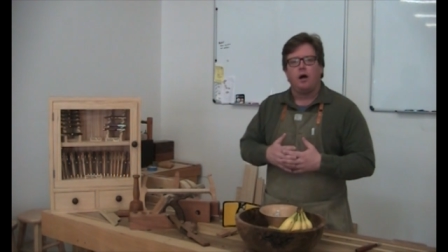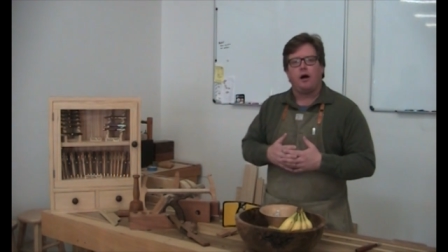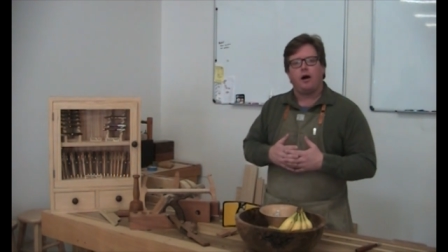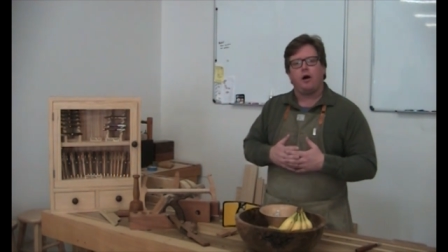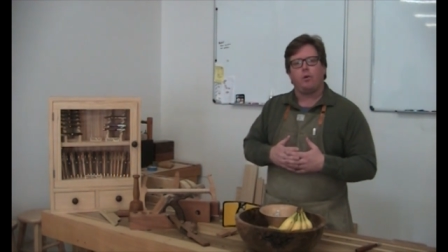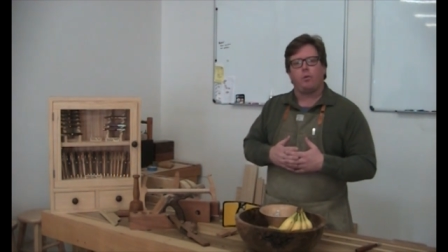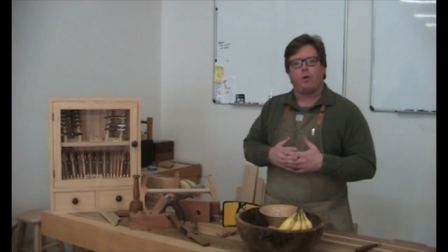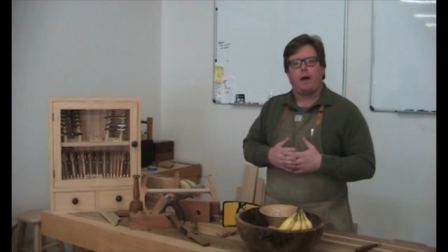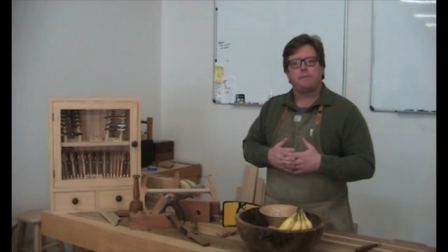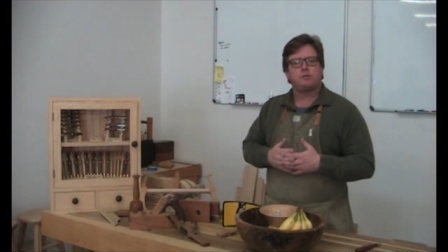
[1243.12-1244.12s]
Uh,
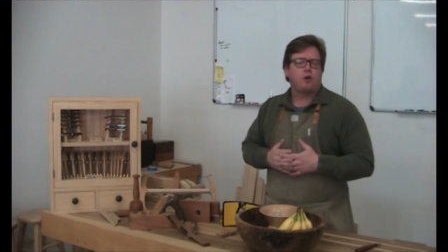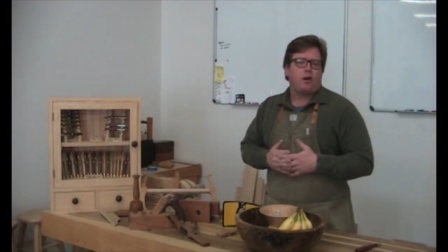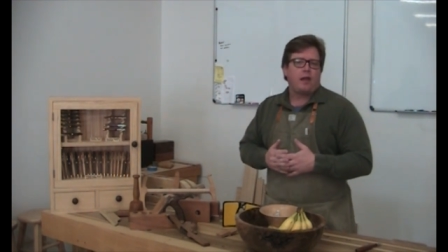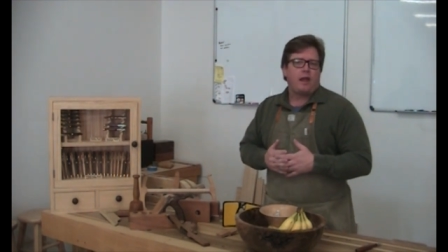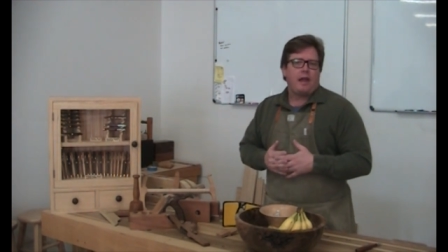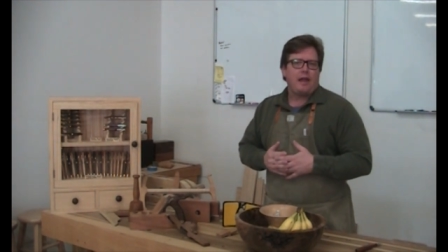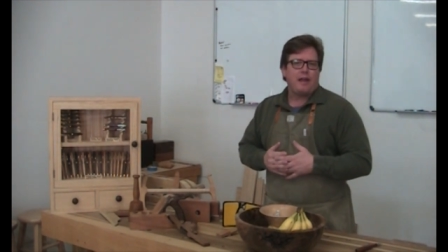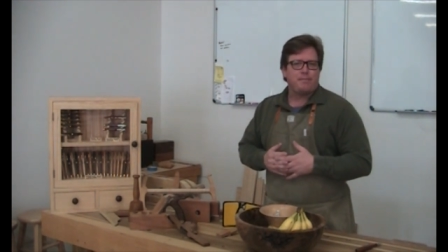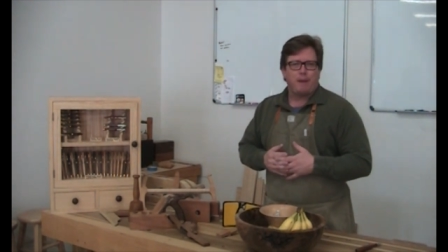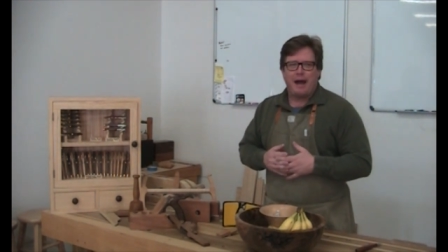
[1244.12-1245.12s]
I'm starting
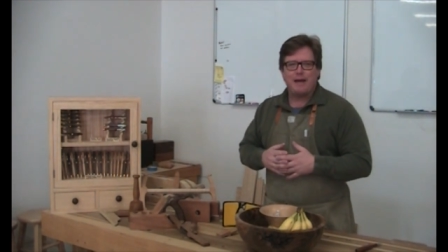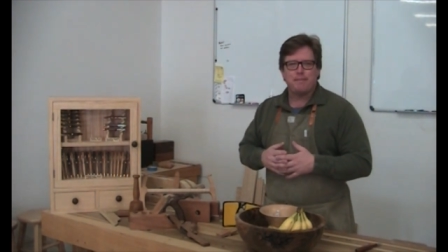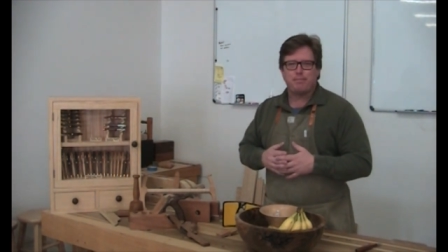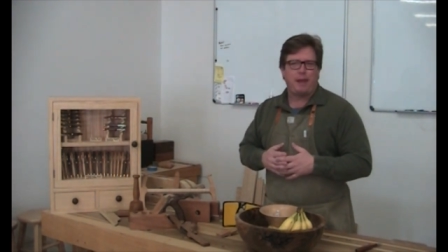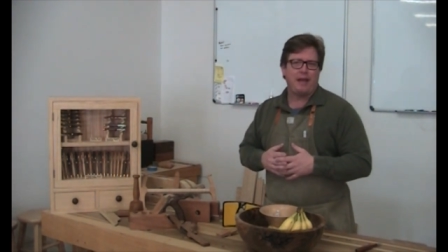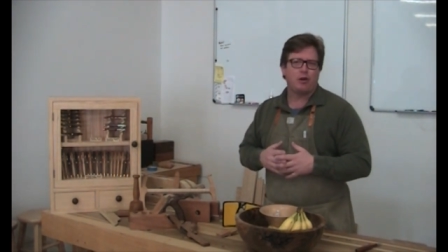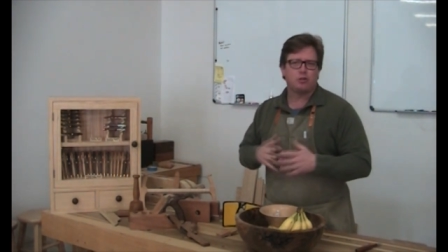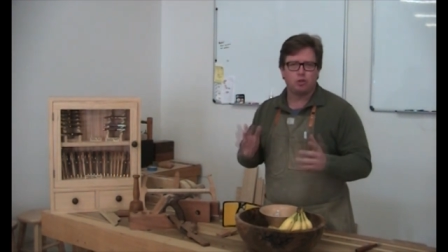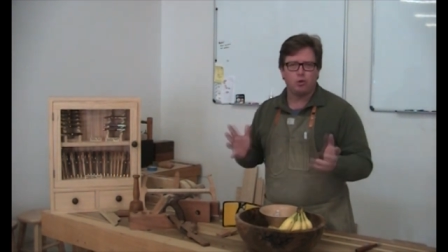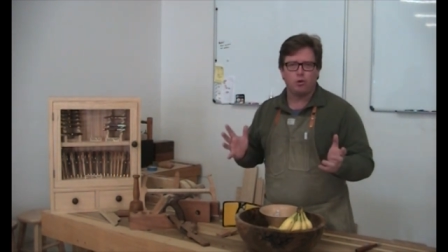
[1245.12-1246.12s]
a buy a pin
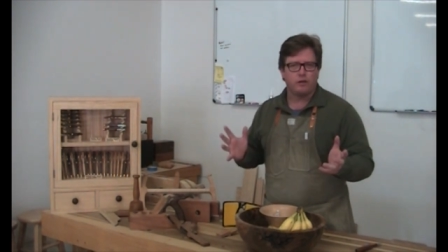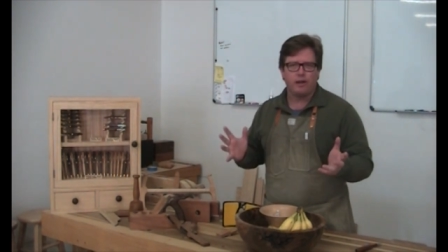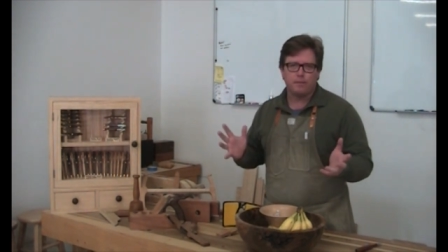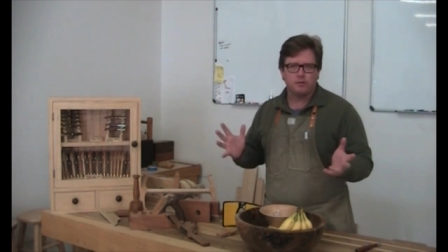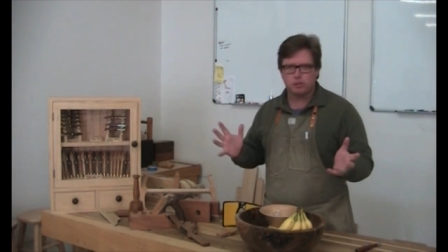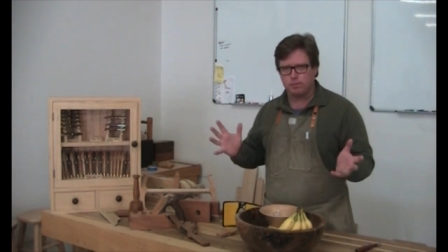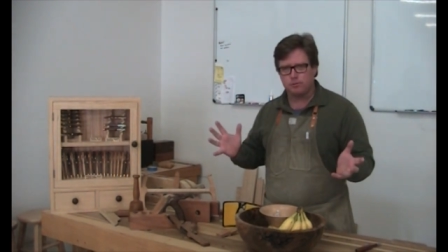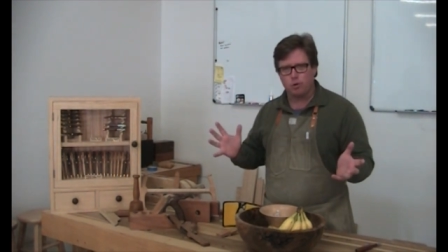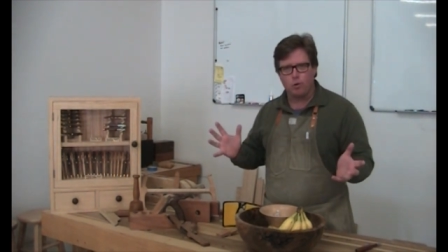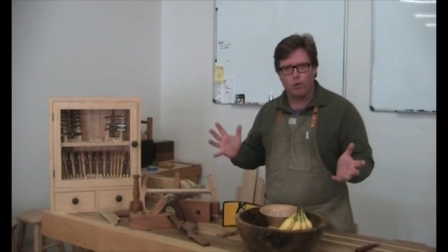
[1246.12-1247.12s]
or tool to help the
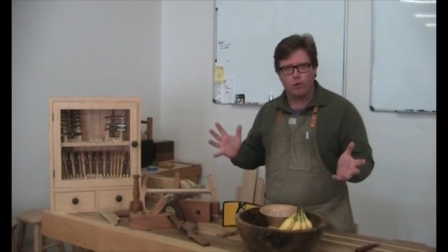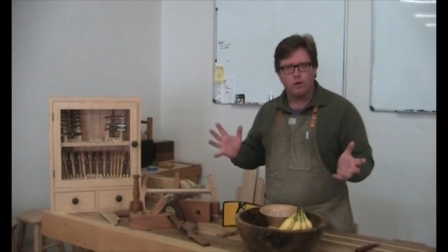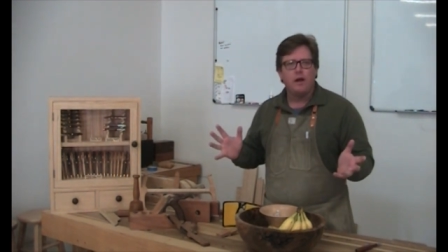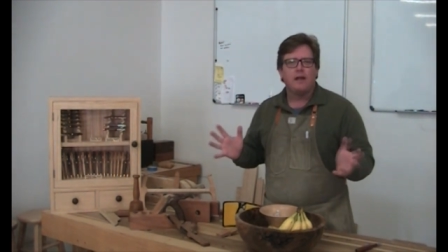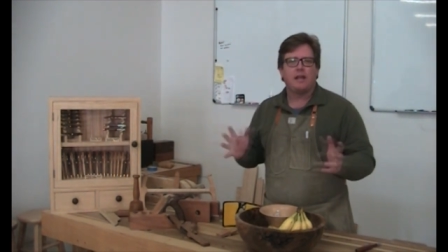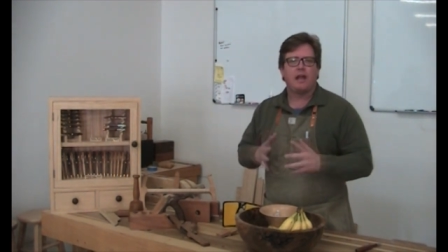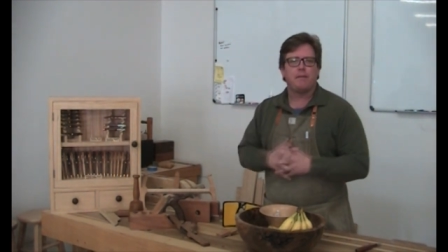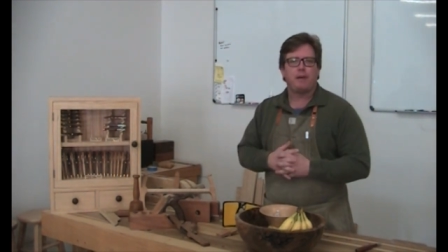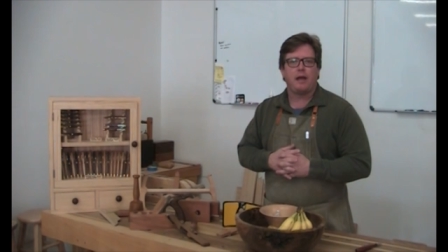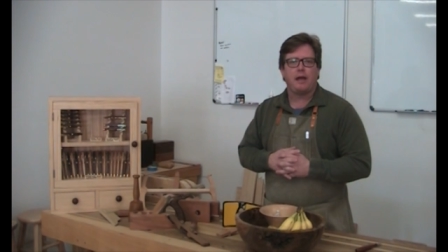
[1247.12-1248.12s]
school
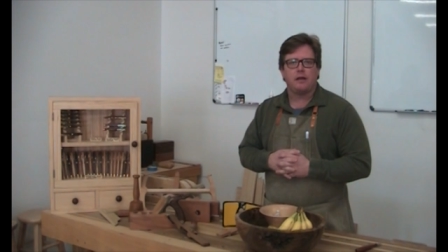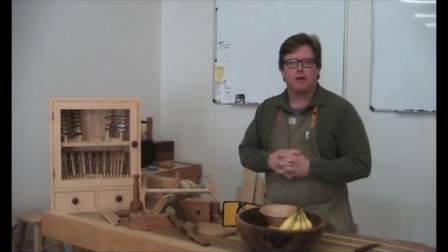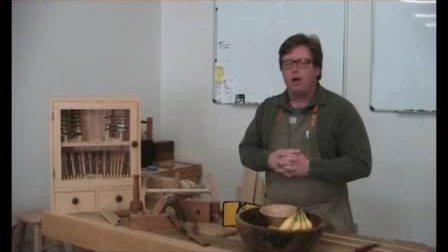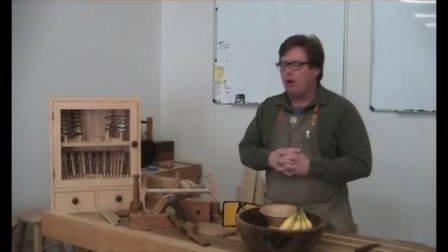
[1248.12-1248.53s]
campaign.